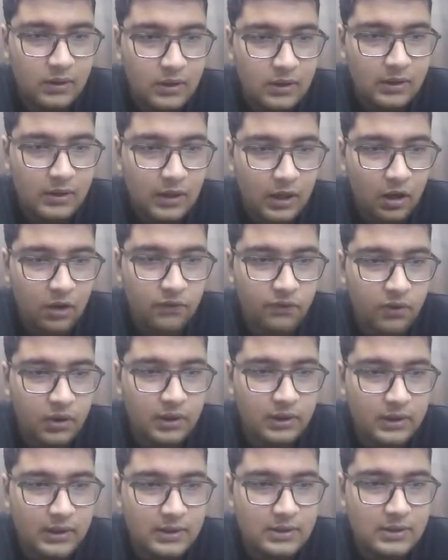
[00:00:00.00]
Now for
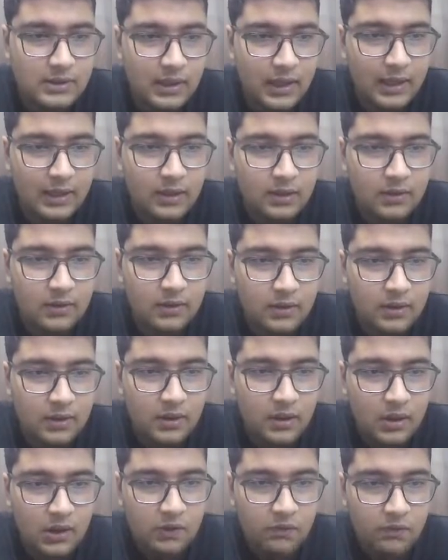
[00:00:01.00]
this 9,
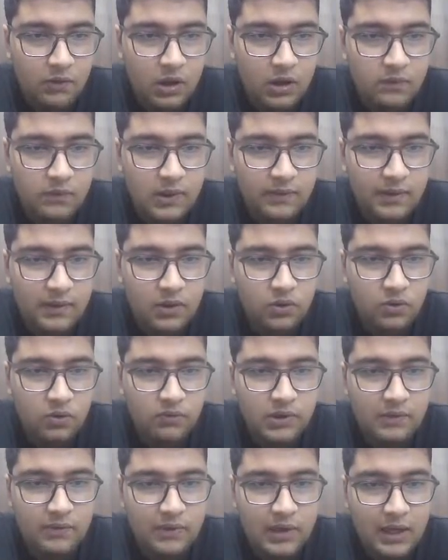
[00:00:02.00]
what we will do,
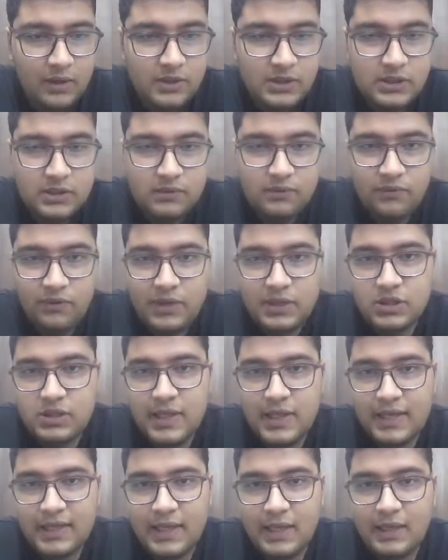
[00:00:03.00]
we are first
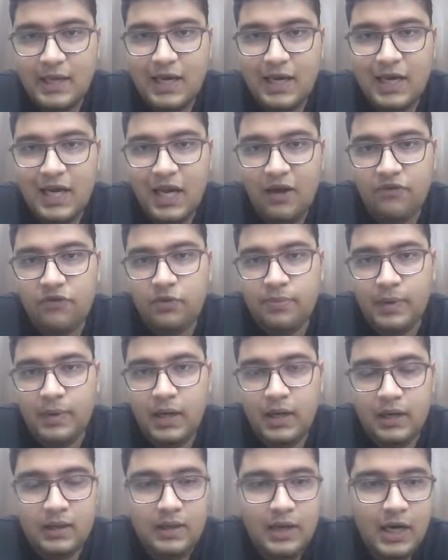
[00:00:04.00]
checking the left
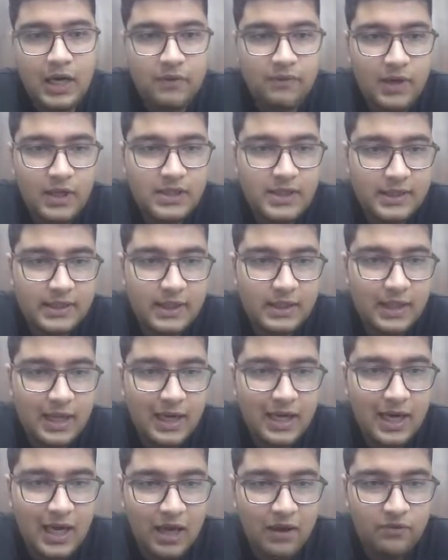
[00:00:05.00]
part, right? We are checking the
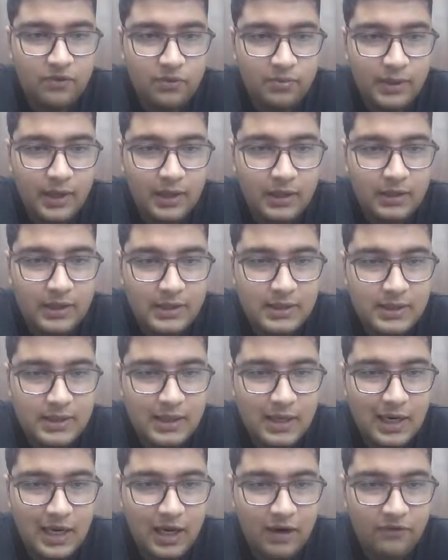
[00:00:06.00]
left part. This is
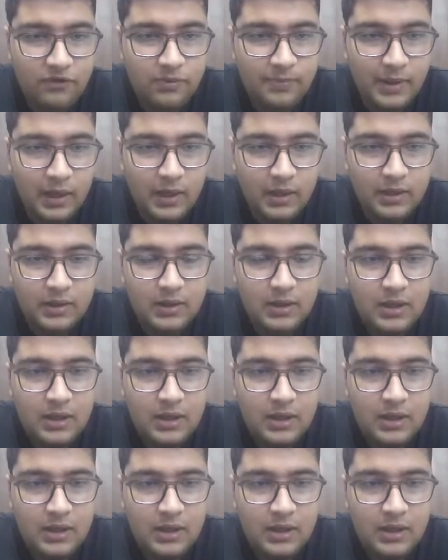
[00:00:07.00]
the left part.